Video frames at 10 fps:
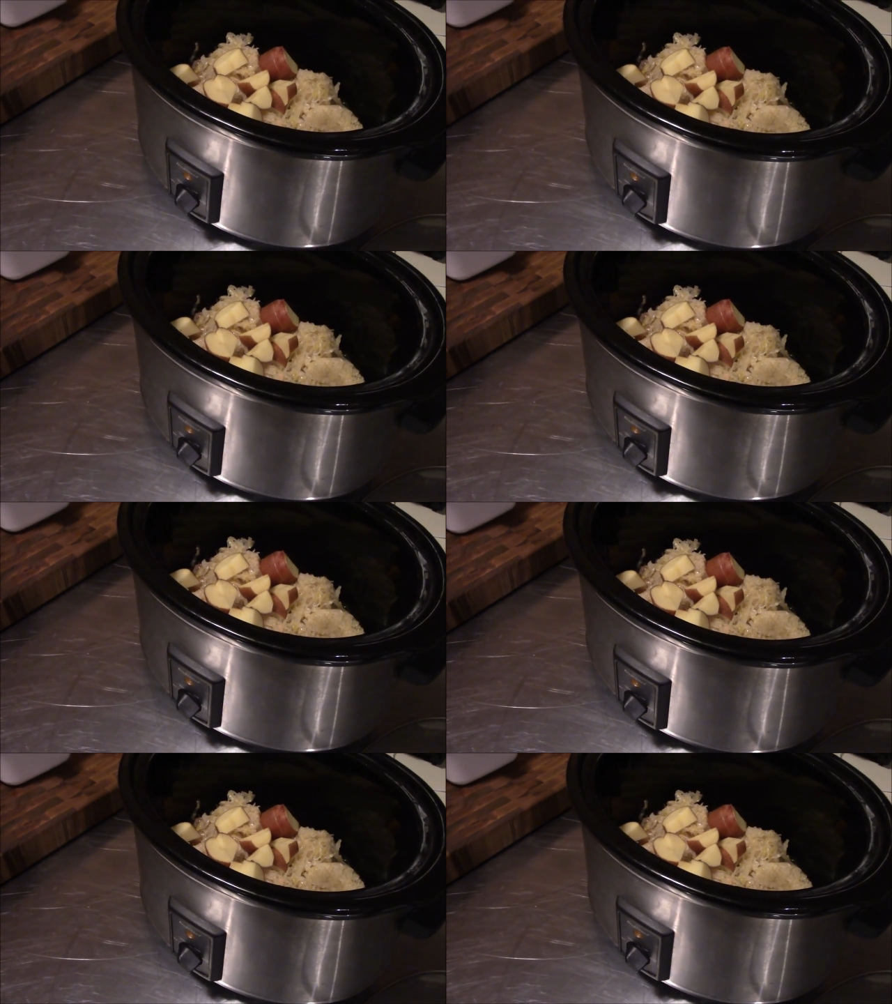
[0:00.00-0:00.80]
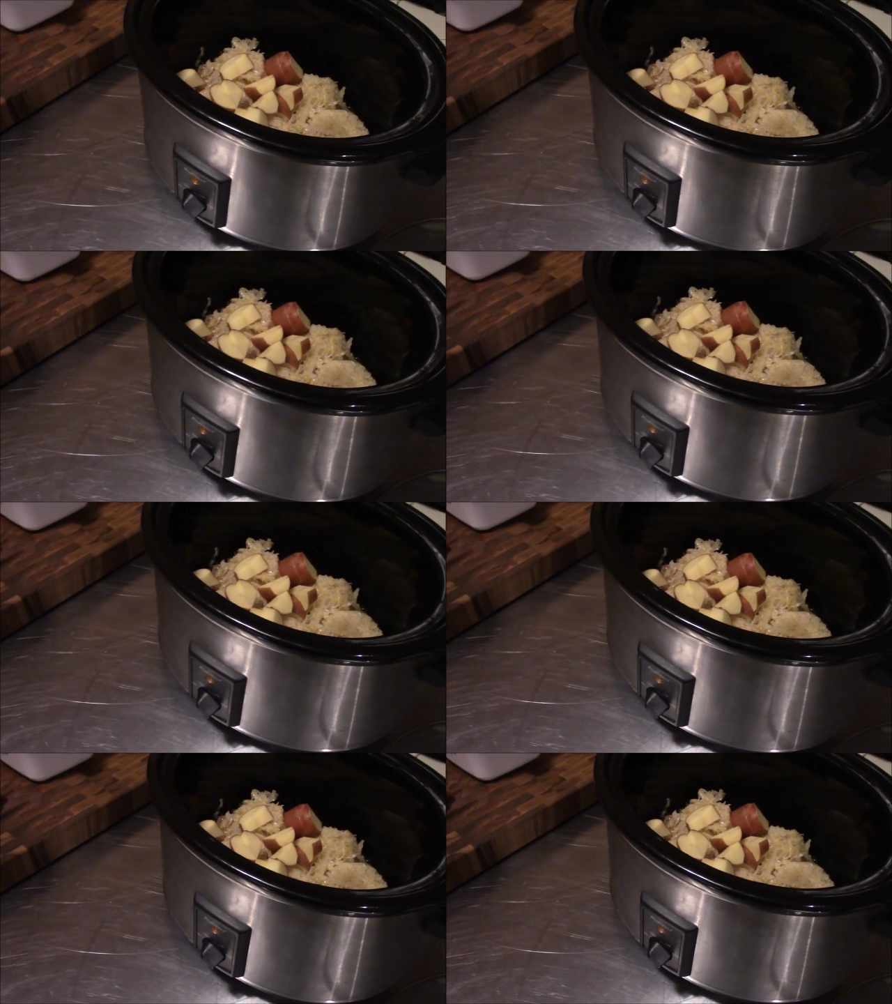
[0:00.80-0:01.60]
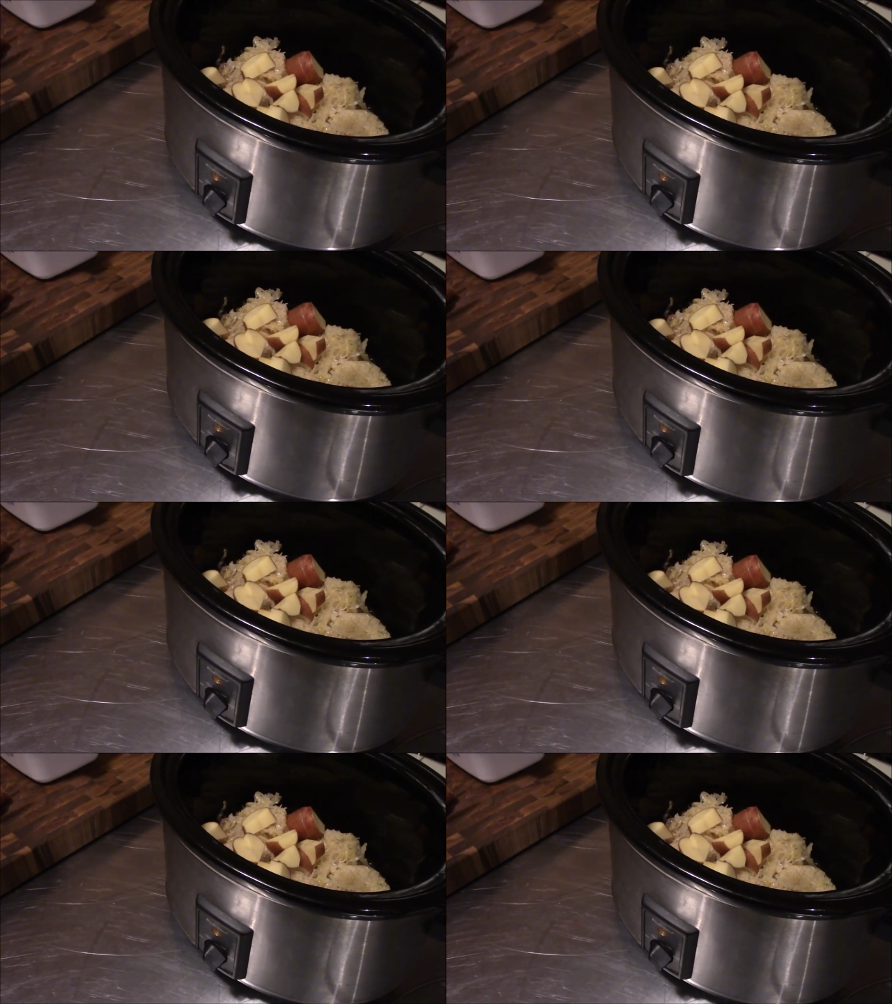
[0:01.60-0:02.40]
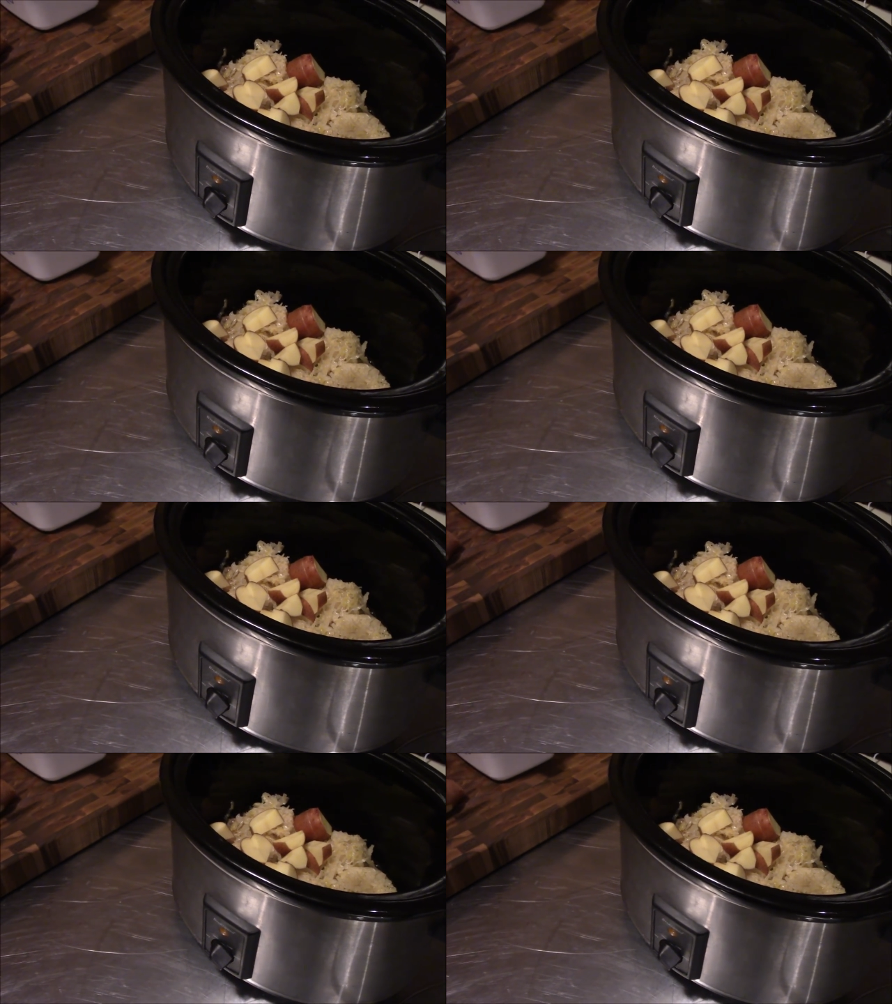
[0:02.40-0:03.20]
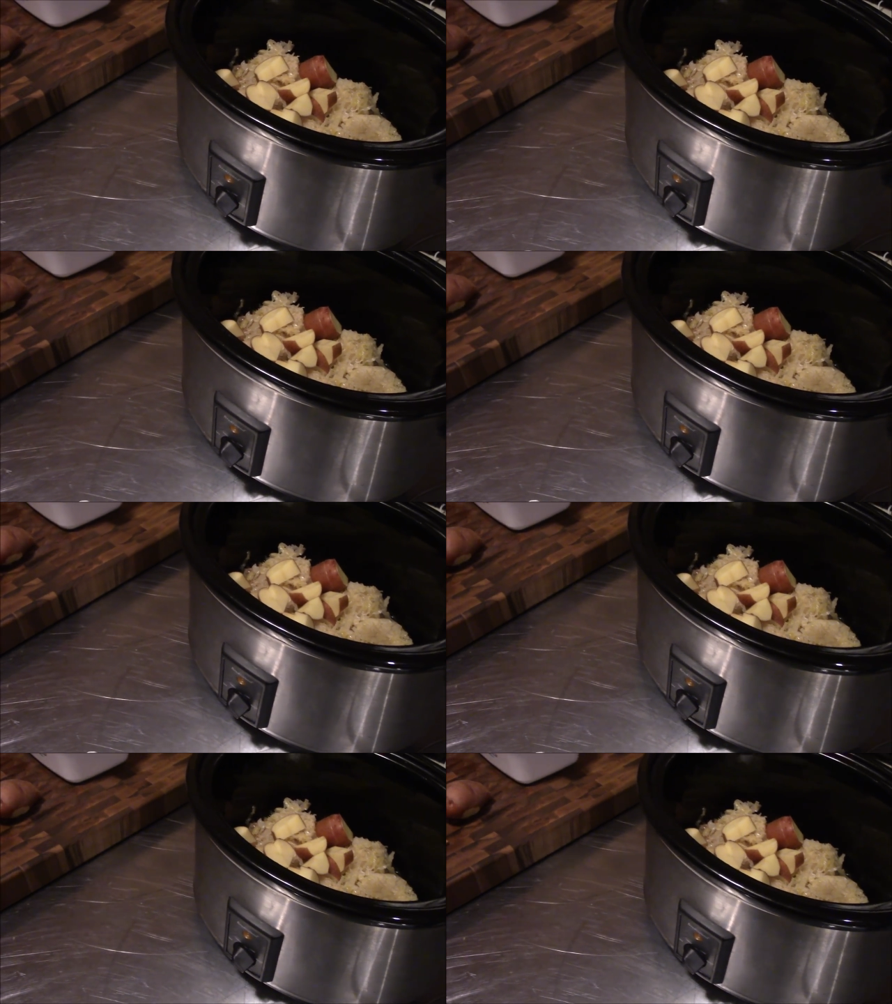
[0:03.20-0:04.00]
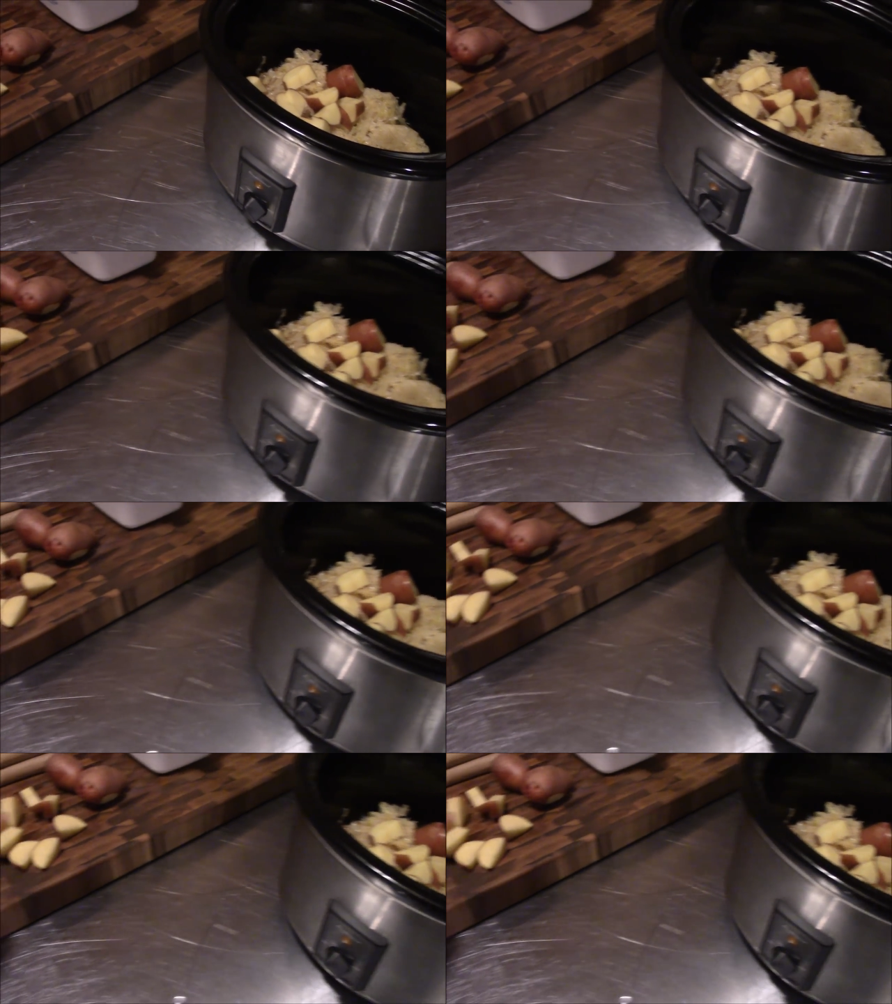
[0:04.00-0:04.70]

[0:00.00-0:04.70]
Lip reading: [unreadable: no face in view]